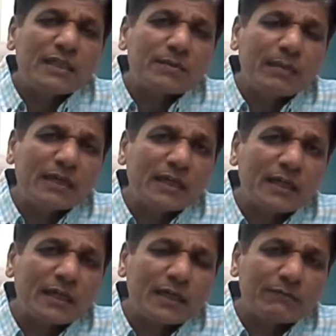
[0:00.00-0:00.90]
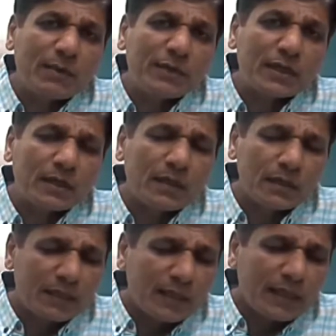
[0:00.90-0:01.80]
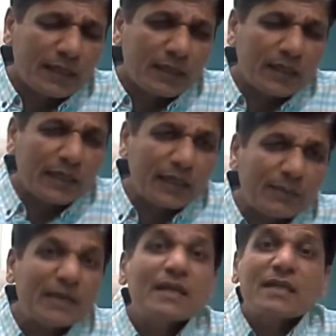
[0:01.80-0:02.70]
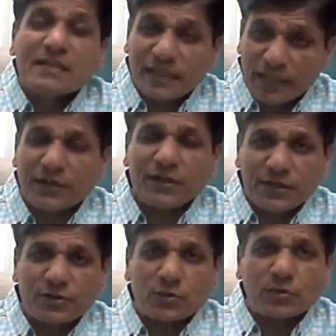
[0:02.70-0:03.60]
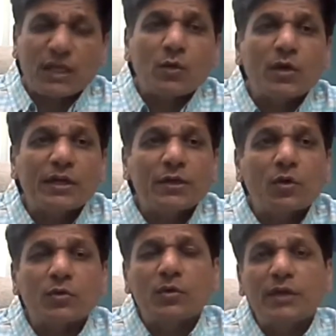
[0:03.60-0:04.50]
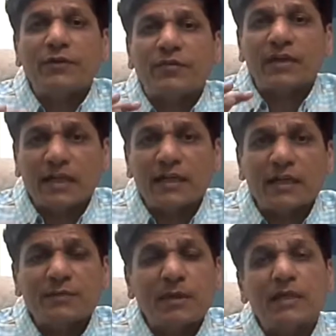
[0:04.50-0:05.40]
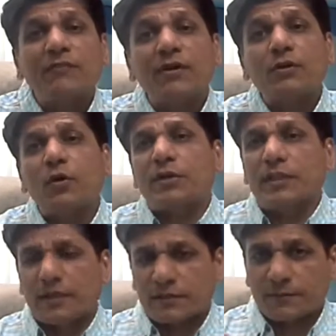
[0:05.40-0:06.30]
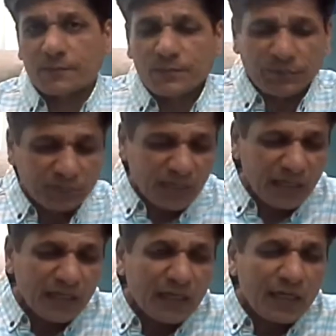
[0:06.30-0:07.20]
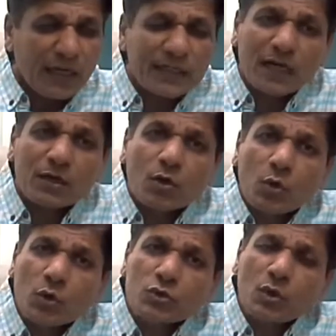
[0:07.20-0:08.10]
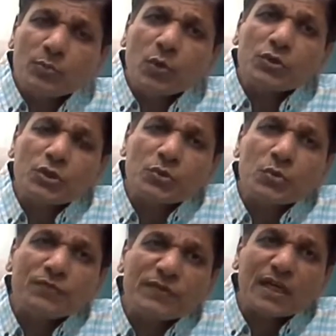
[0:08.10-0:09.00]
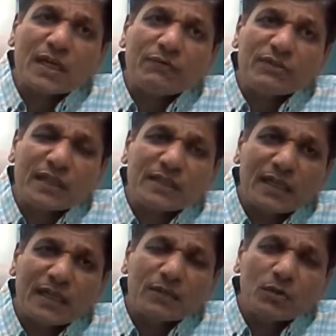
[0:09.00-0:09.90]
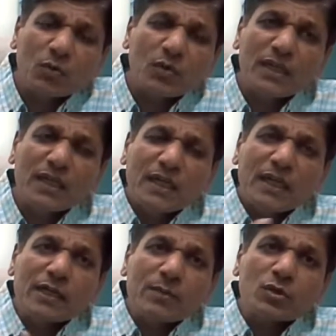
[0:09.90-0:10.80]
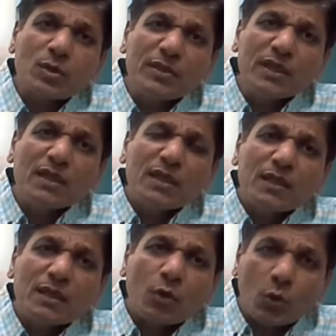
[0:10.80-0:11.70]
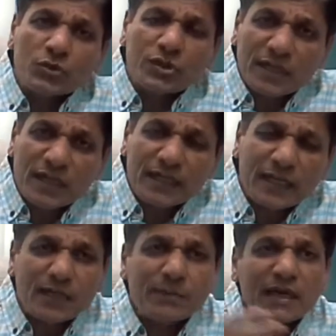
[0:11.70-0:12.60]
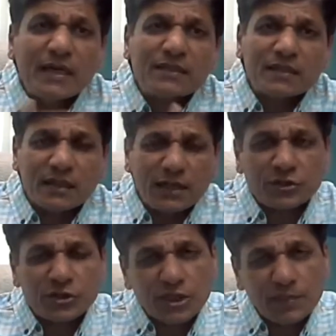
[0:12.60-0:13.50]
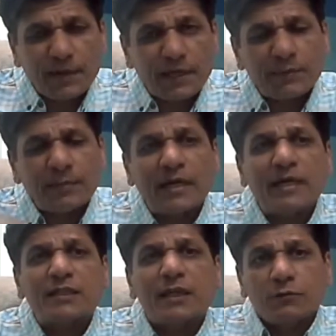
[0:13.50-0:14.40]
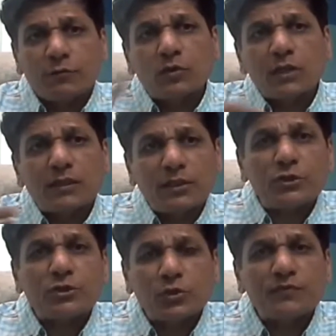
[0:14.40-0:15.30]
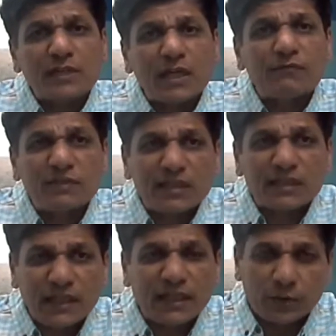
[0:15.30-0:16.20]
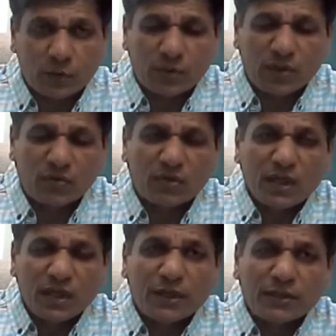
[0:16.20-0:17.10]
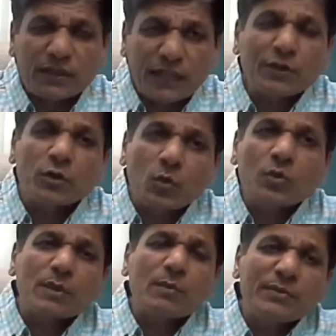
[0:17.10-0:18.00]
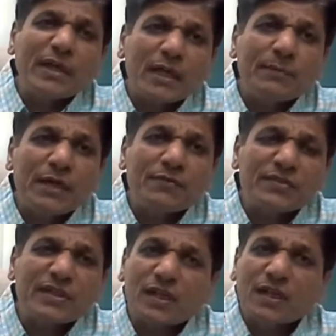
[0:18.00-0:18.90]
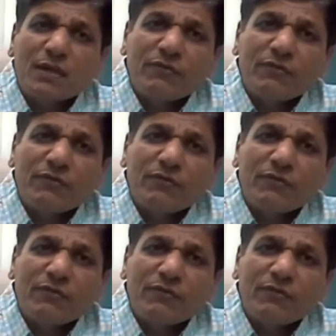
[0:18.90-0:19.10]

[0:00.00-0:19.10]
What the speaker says: multilateral environmental agreement secretariats. They are located not only in different countries but different continents. And there are a host of those issues which are there, not only in terms of the host country agreements, the relationship agreements. Those are the issues which are there. That includes some of the agreements which are